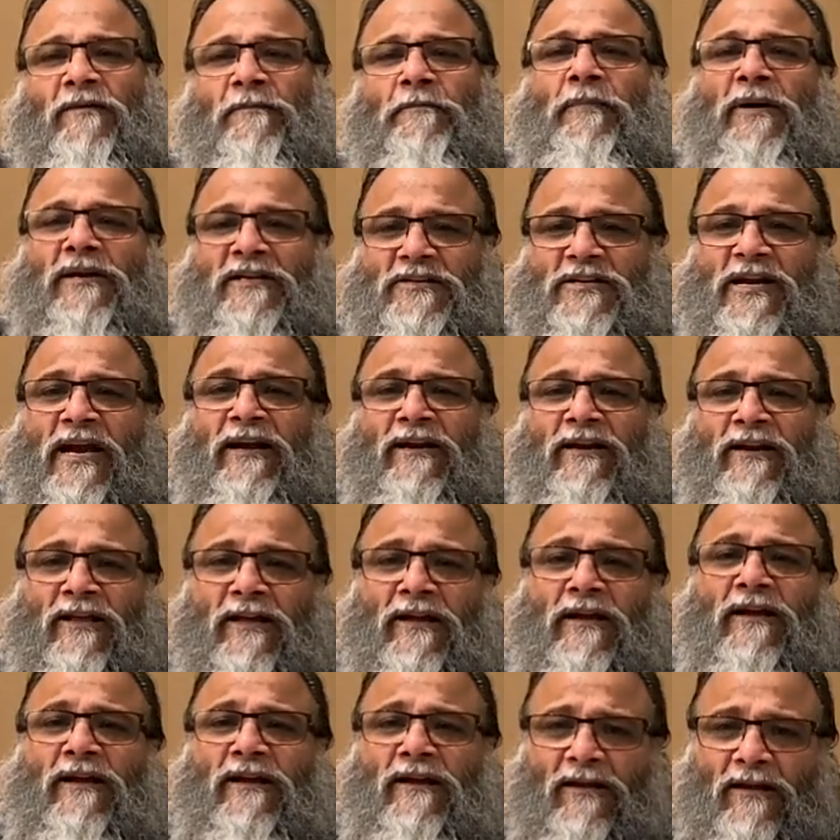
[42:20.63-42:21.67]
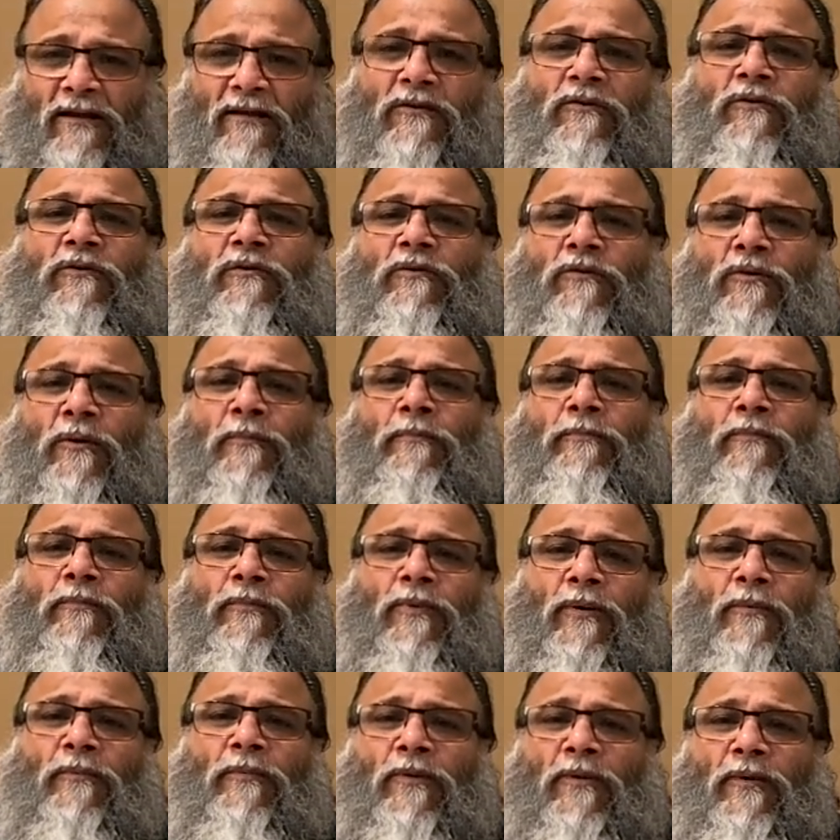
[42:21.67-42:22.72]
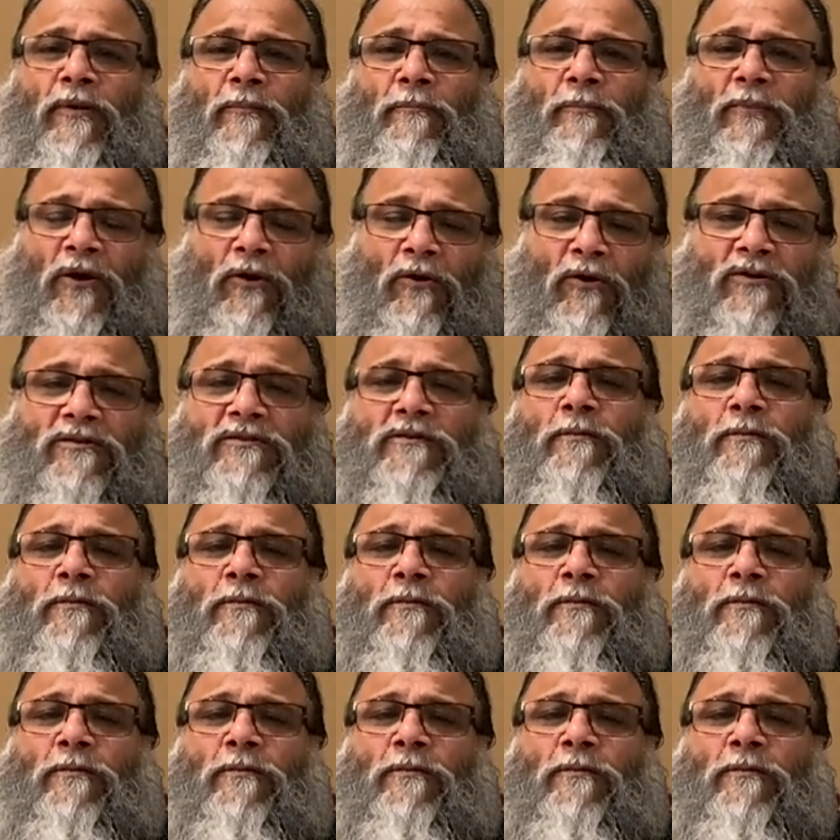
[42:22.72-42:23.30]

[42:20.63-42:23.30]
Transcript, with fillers: By chanting, you, you have, because